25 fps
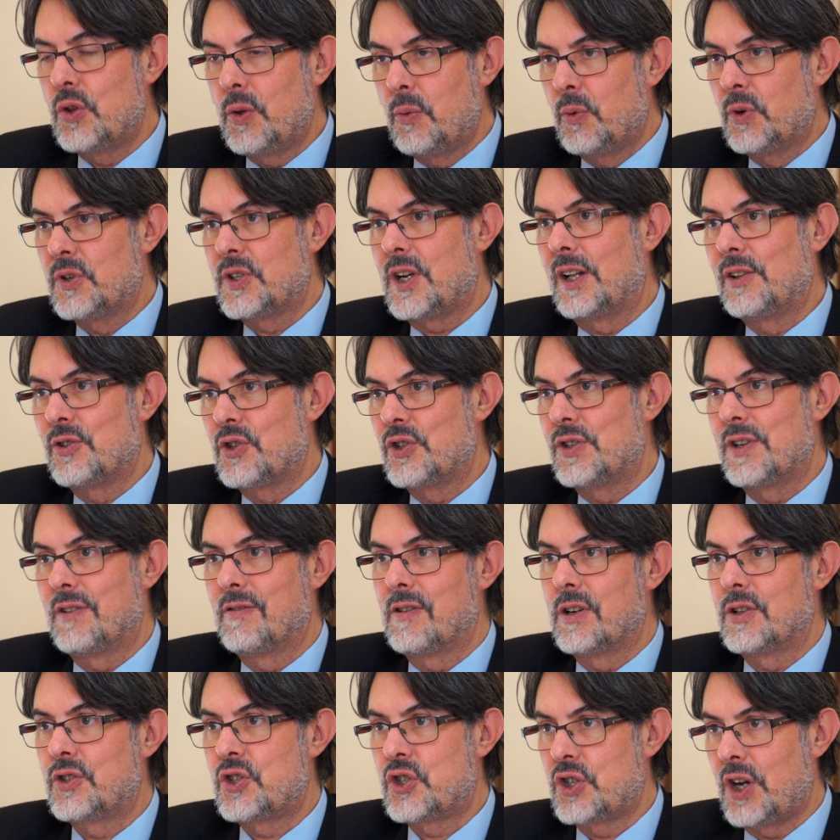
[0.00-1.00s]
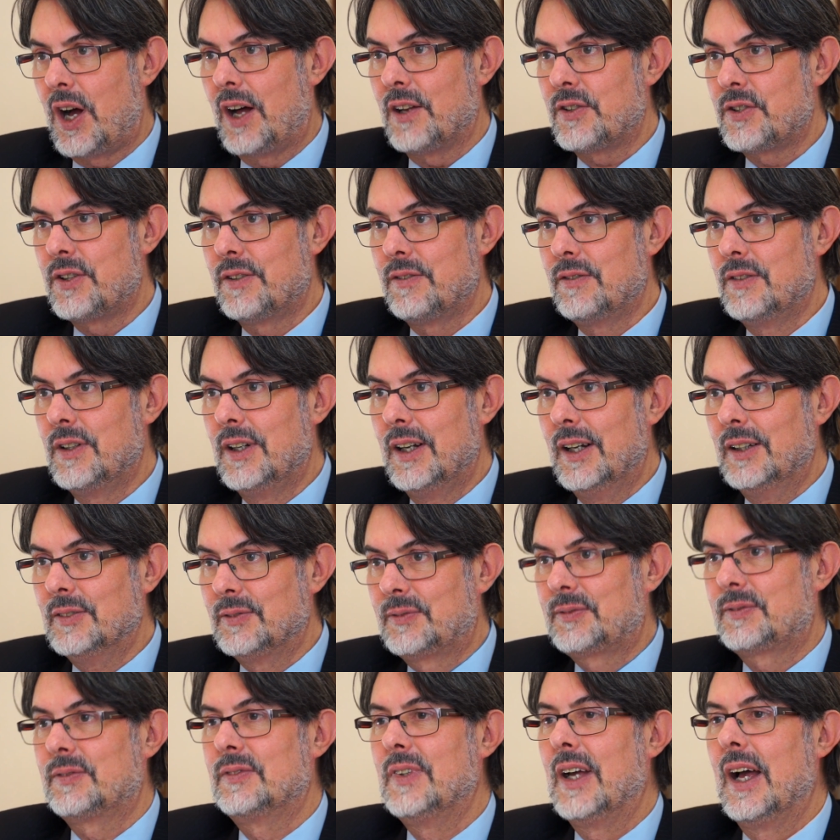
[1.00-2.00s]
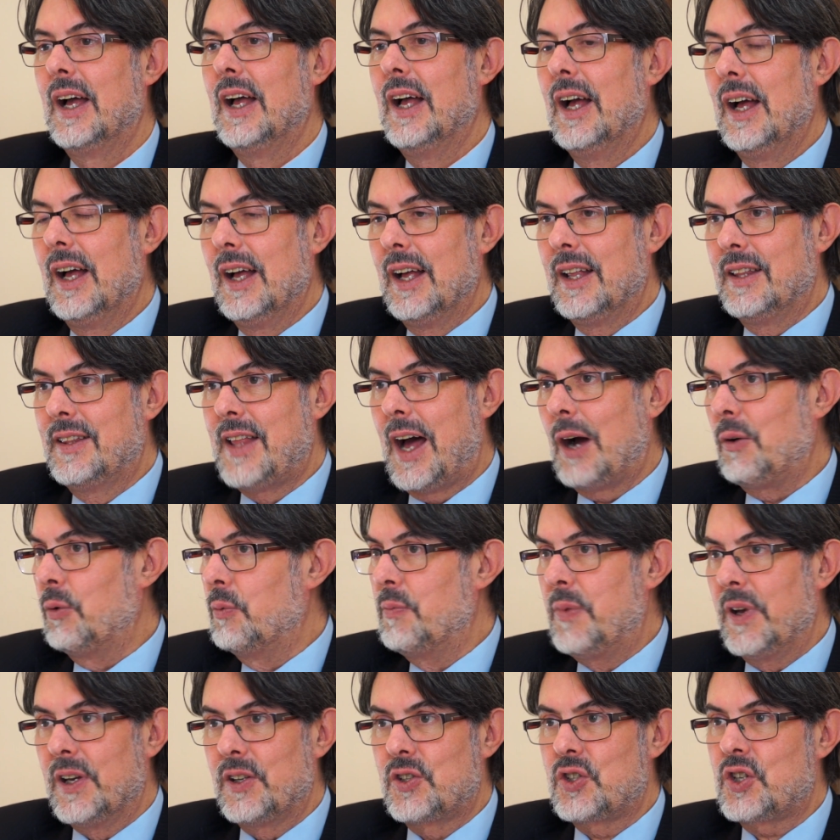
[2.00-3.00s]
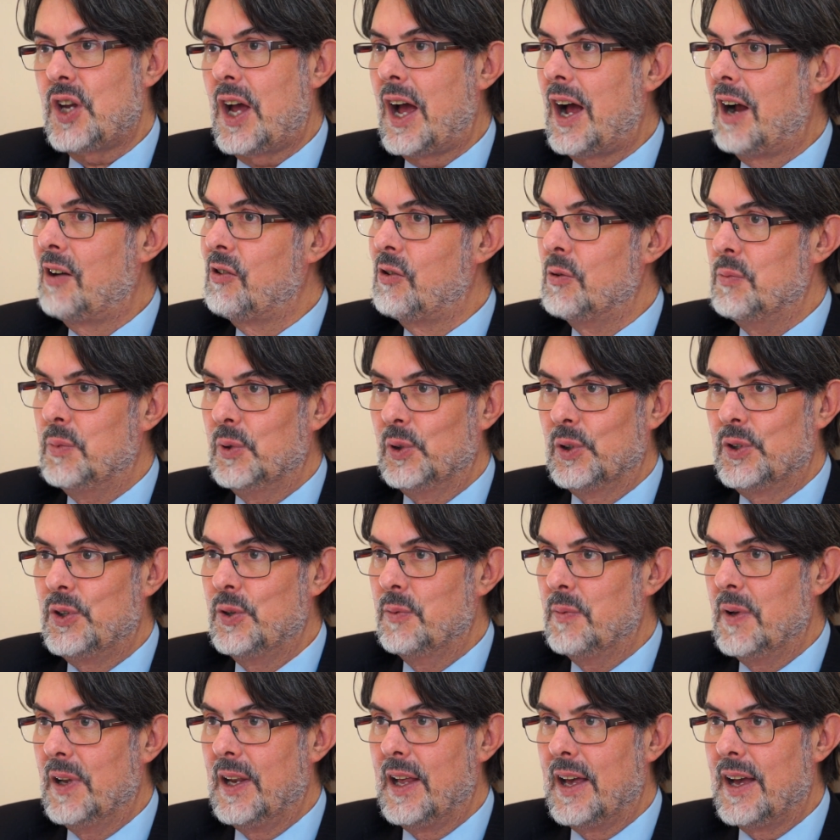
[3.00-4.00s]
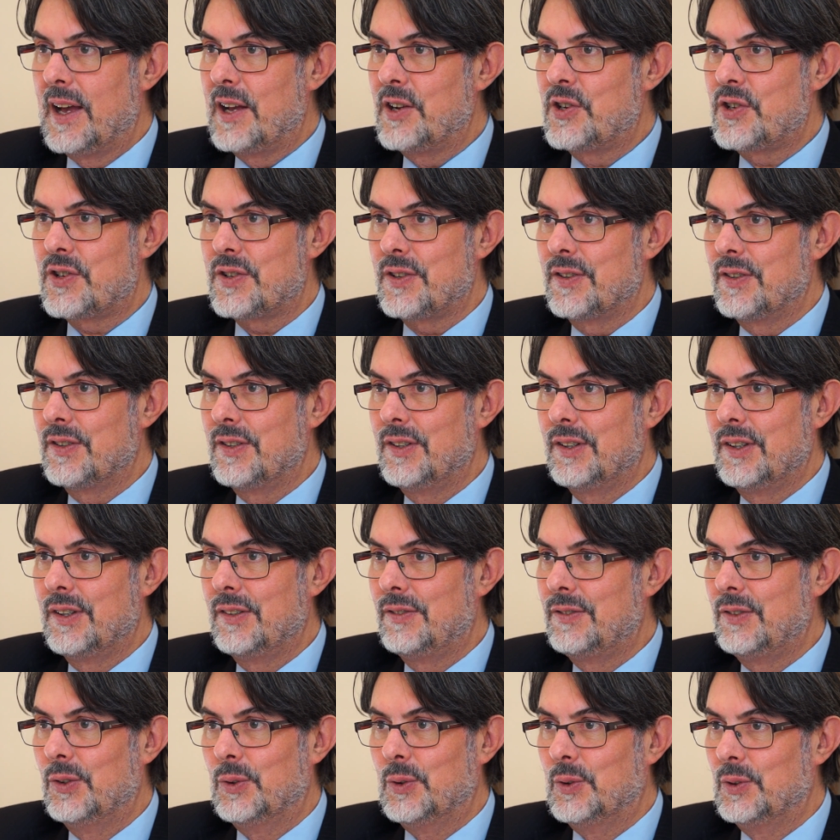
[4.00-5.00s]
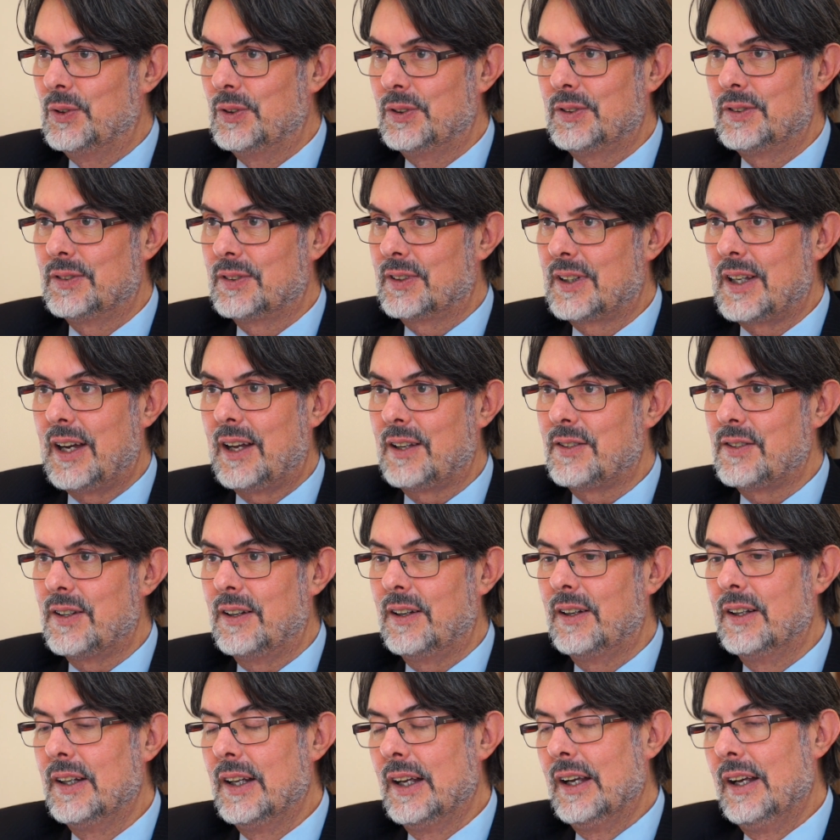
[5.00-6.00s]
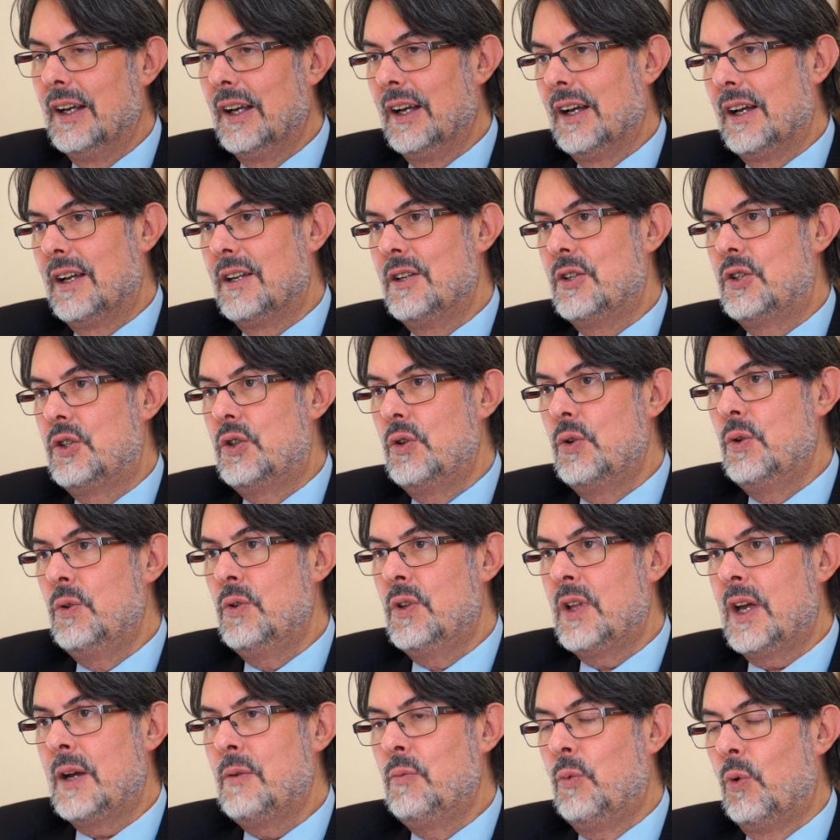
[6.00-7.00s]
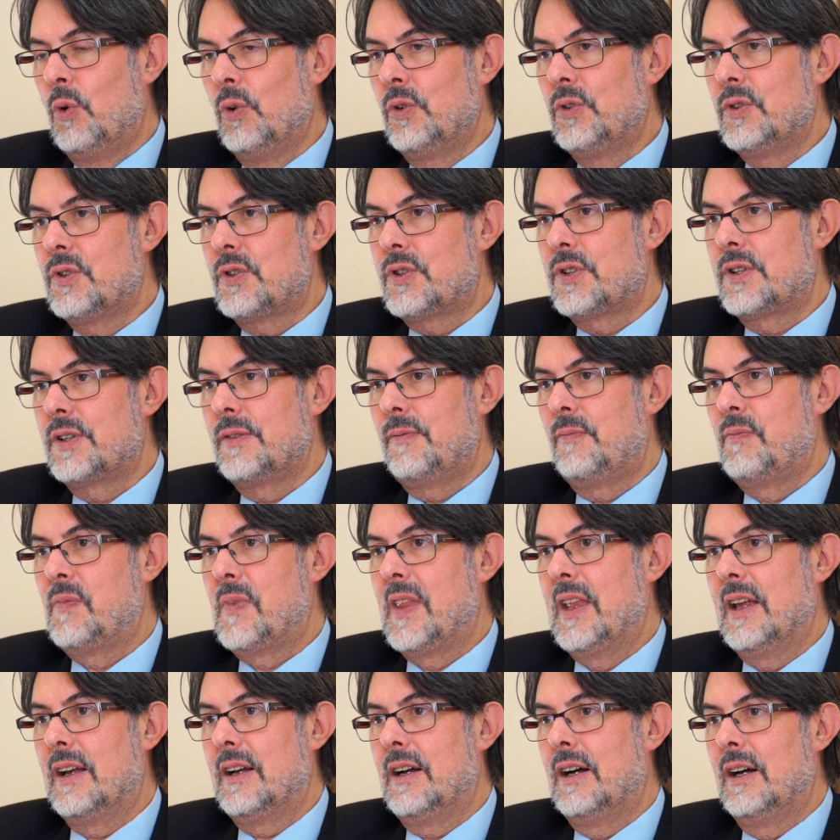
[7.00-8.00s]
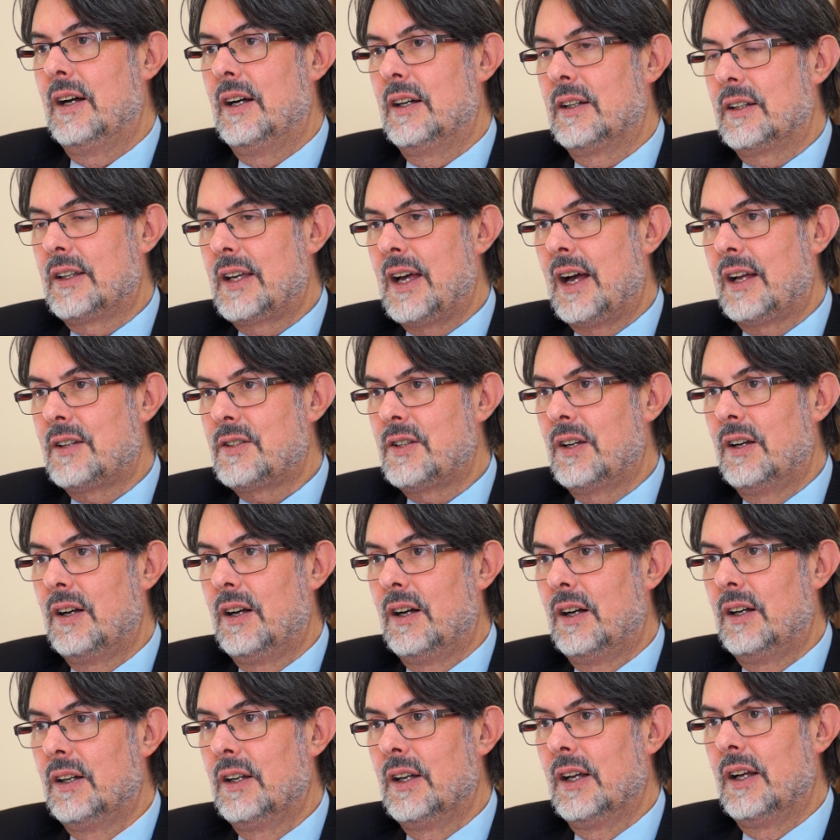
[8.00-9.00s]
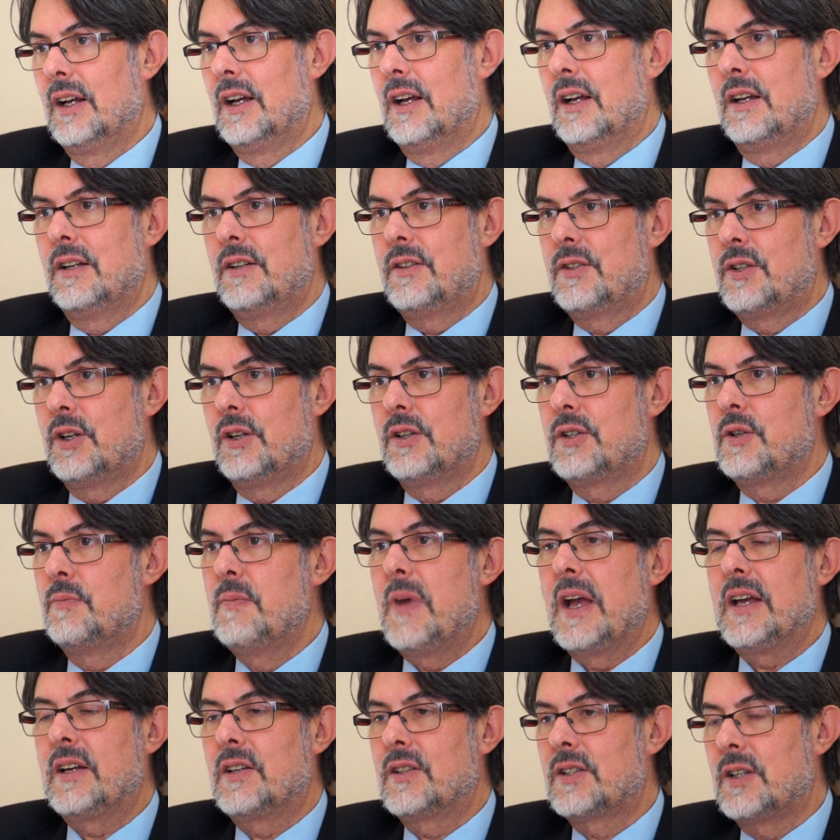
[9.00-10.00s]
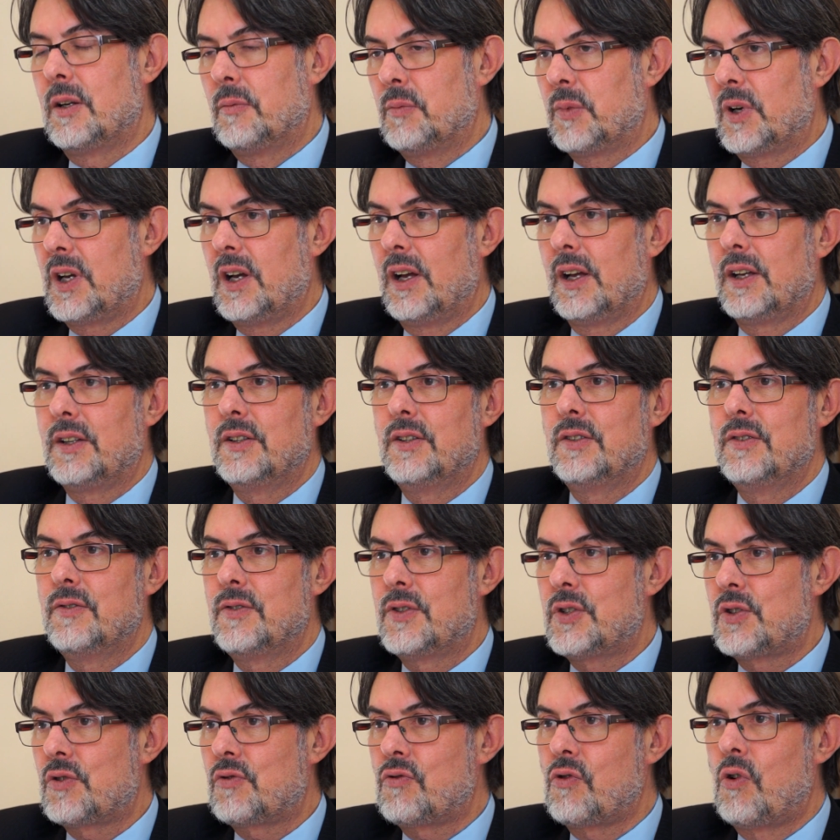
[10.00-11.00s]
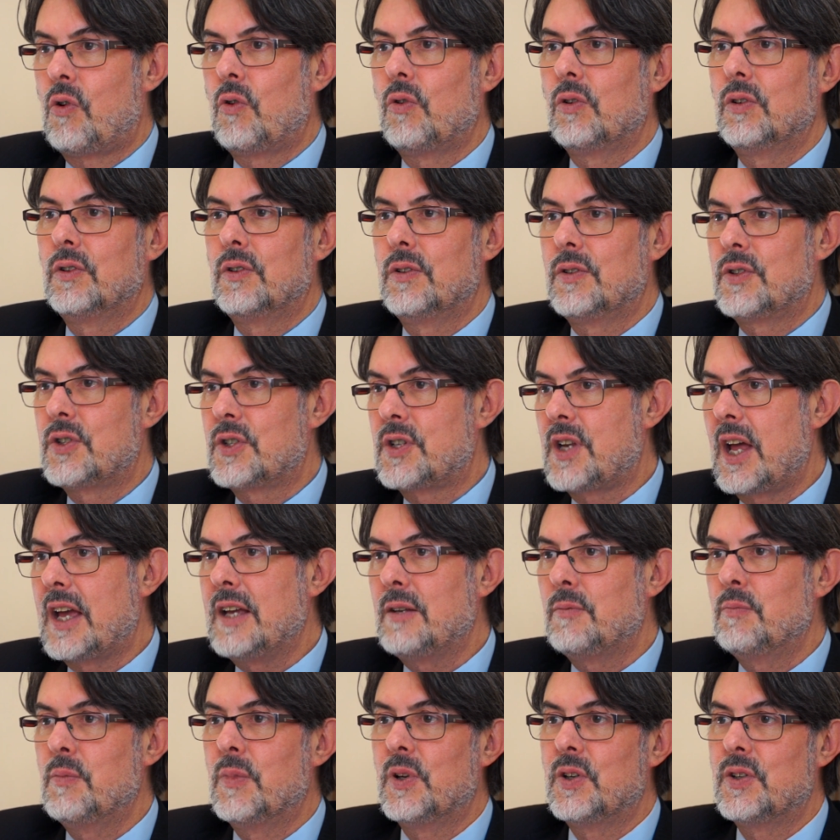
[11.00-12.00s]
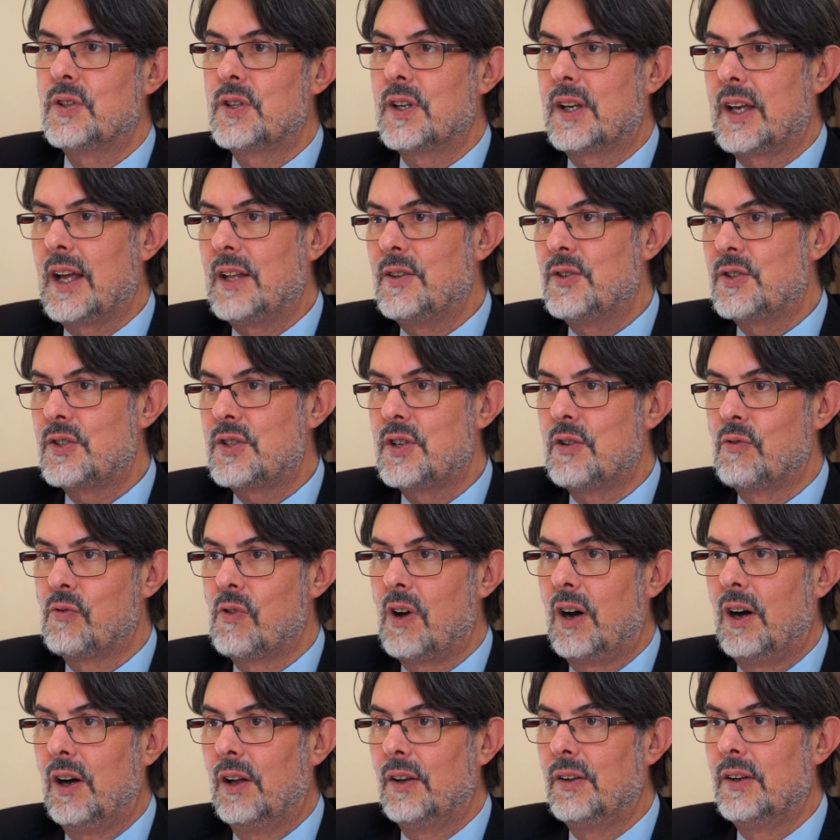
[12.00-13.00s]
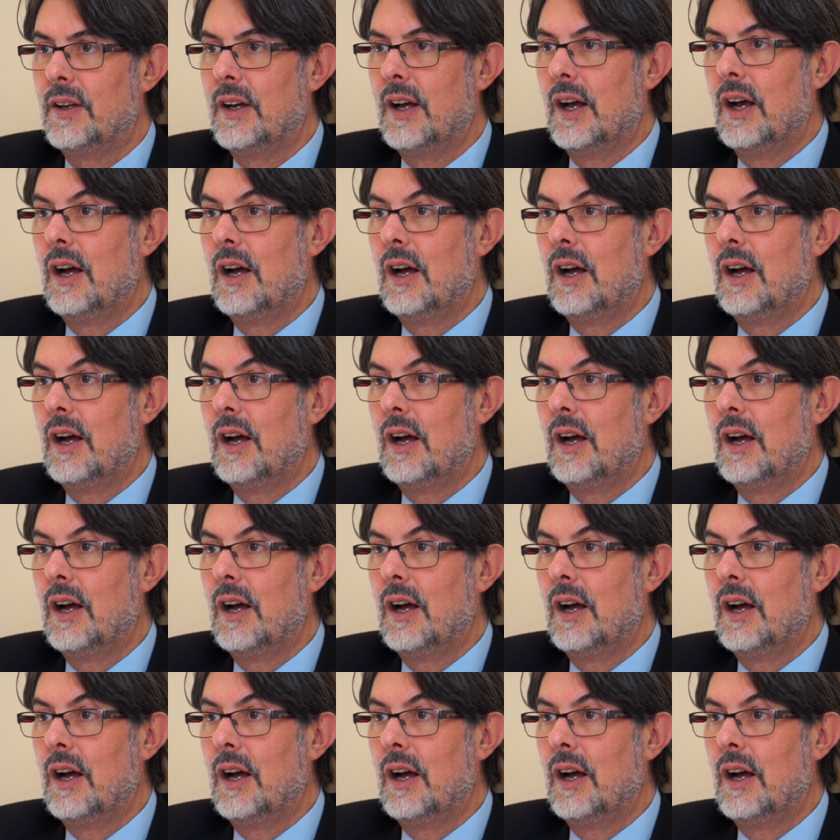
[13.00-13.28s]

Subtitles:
they want Al Jazeera shut? That would be a terrible humiliation for Qatar. Do they want Qatar to make some kind of strong statement against Iran,